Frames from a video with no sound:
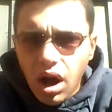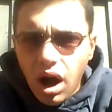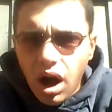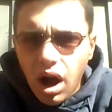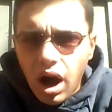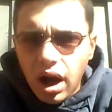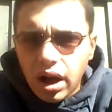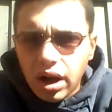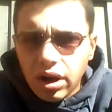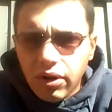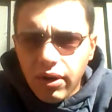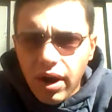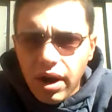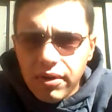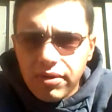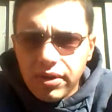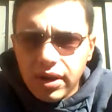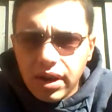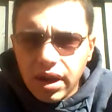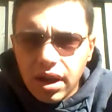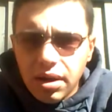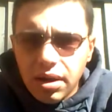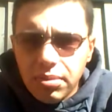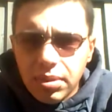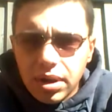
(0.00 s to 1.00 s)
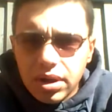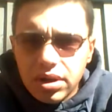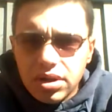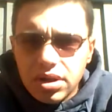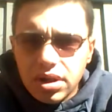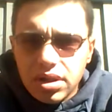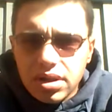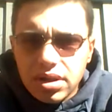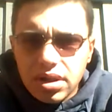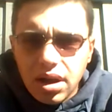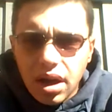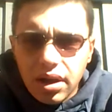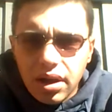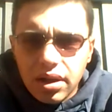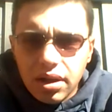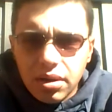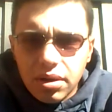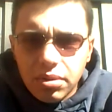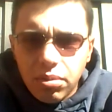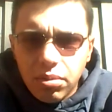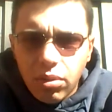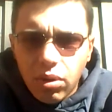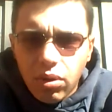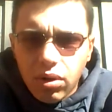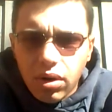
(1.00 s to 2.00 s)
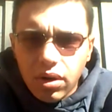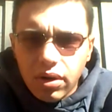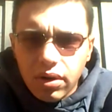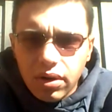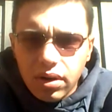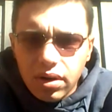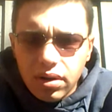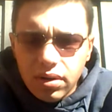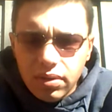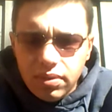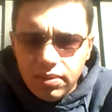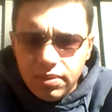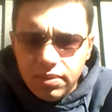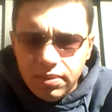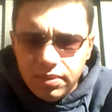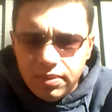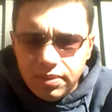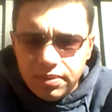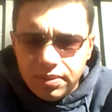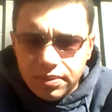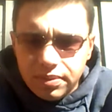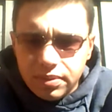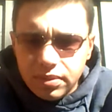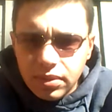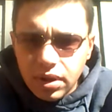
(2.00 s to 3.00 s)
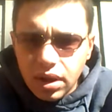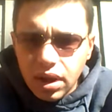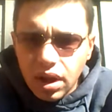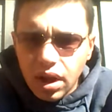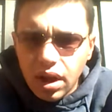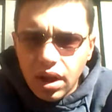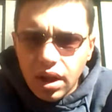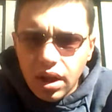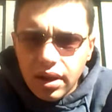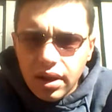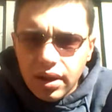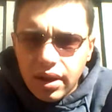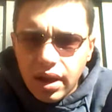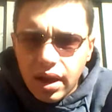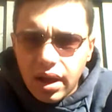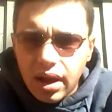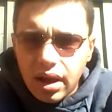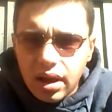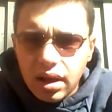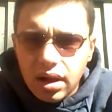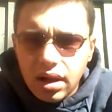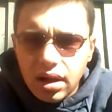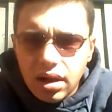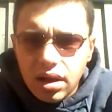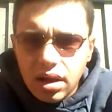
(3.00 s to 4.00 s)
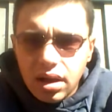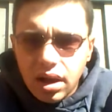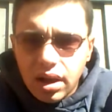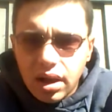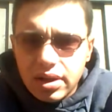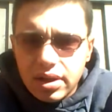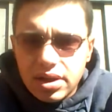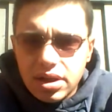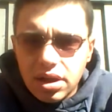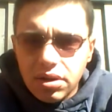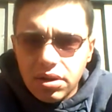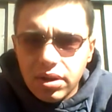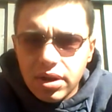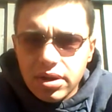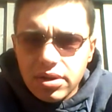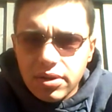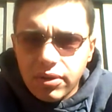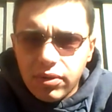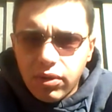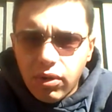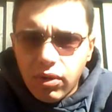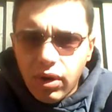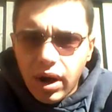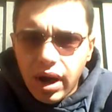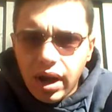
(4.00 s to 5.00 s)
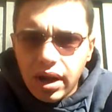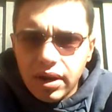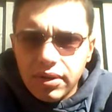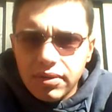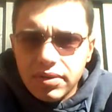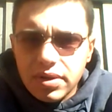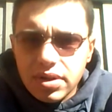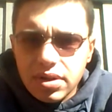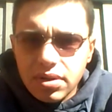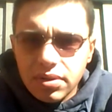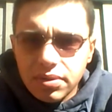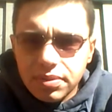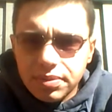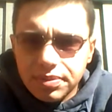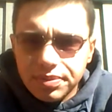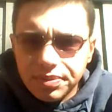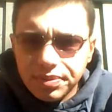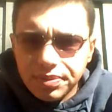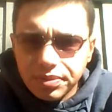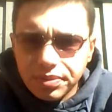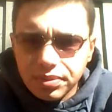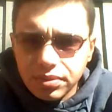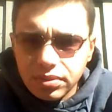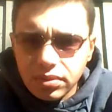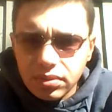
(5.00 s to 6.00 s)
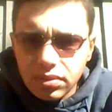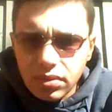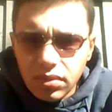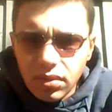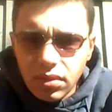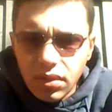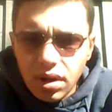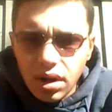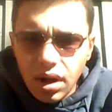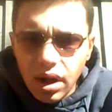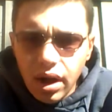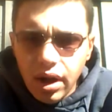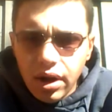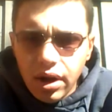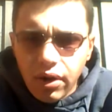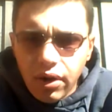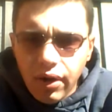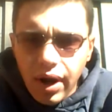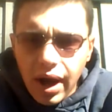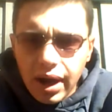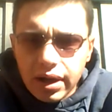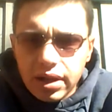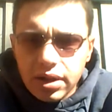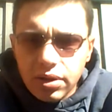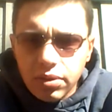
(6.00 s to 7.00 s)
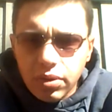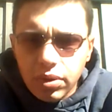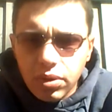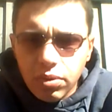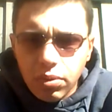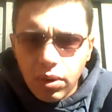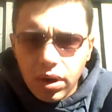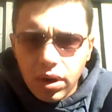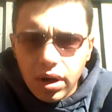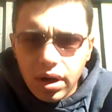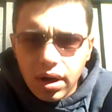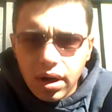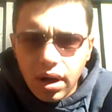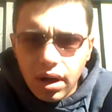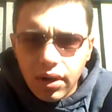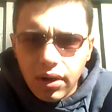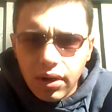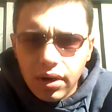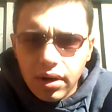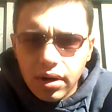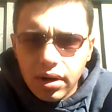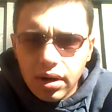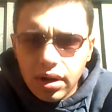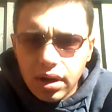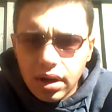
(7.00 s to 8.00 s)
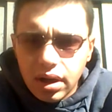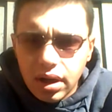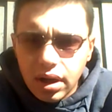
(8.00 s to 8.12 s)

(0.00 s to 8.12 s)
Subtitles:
A holographic image is nothing more than a series of waves interacting with one another